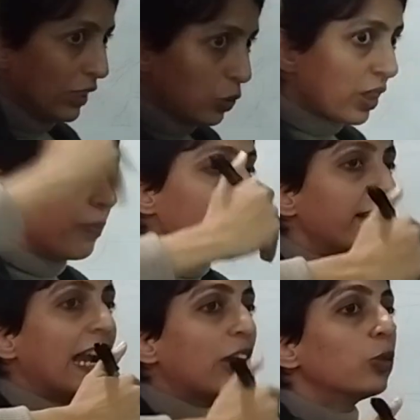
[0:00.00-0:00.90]
to some
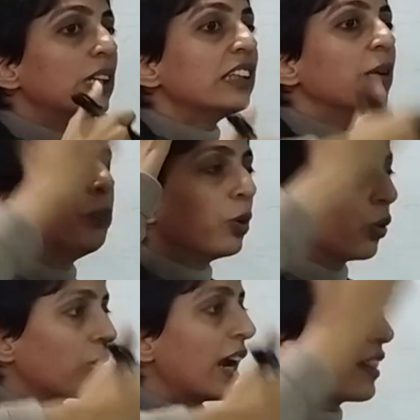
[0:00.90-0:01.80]
extent I don't think the
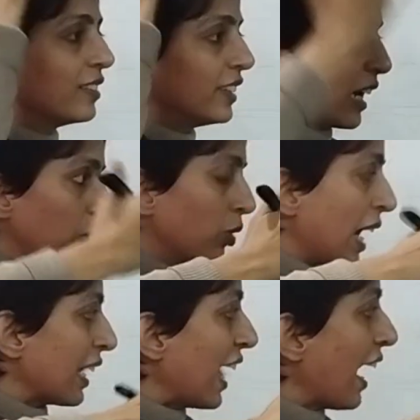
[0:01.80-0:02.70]
bureaucrats and the
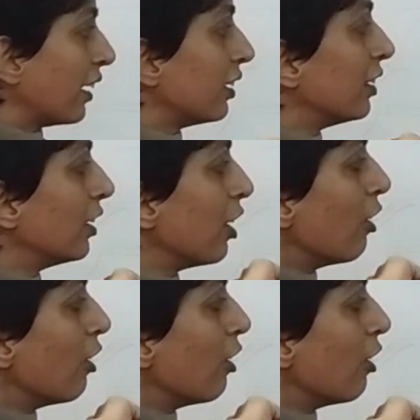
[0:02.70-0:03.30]
technocrats had a